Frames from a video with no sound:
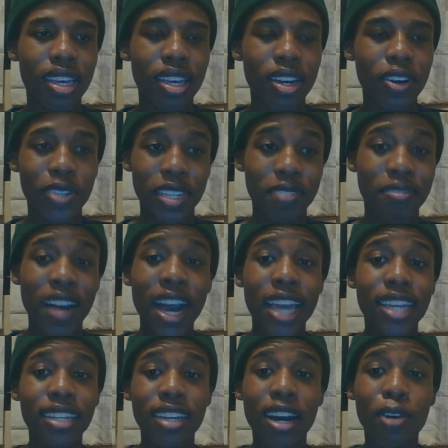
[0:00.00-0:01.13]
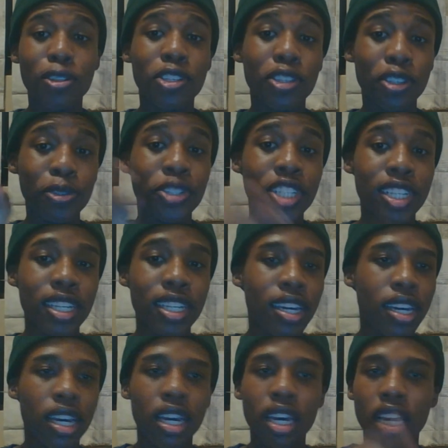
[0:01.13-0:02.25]
Because if I encounter Yuji
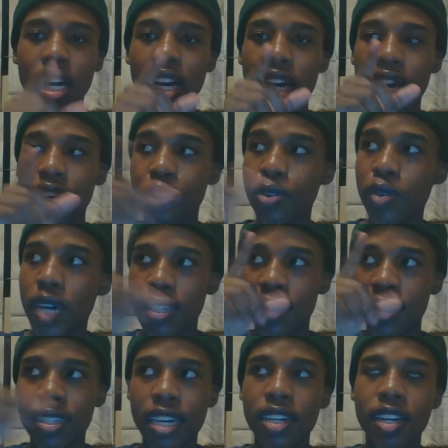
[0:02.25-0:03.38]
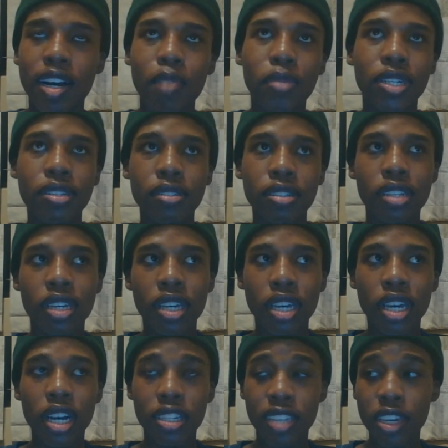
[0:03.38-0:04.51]
and you guys decide to come in,
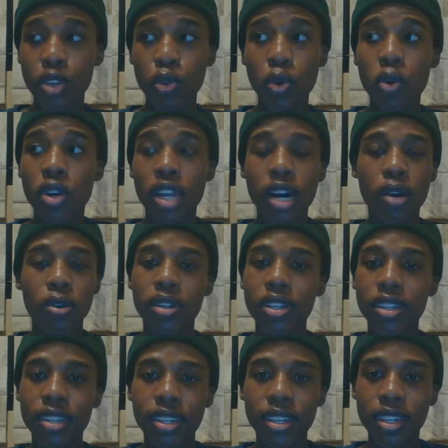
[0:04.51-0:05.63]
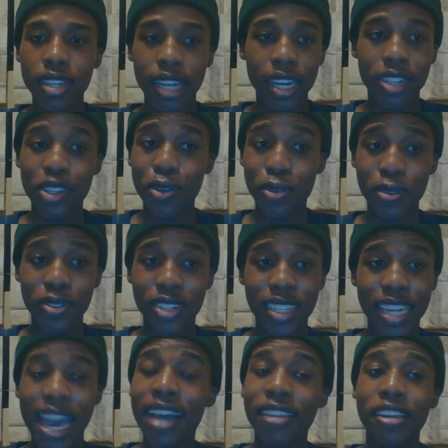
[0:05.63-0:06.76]
I'll take you all out. Like Toto just
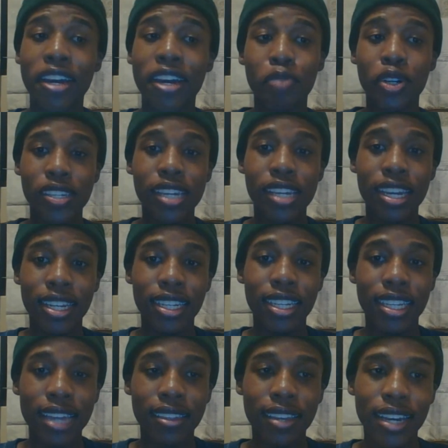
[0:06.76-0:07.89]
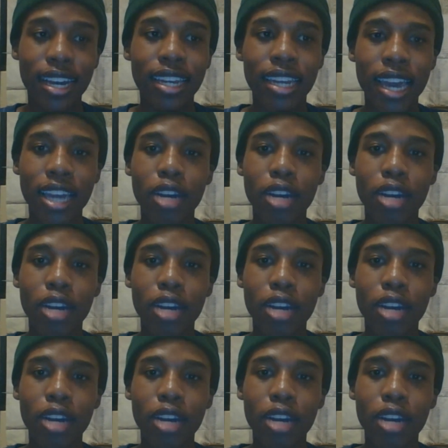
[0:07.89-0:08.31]
had that personality, that thing I like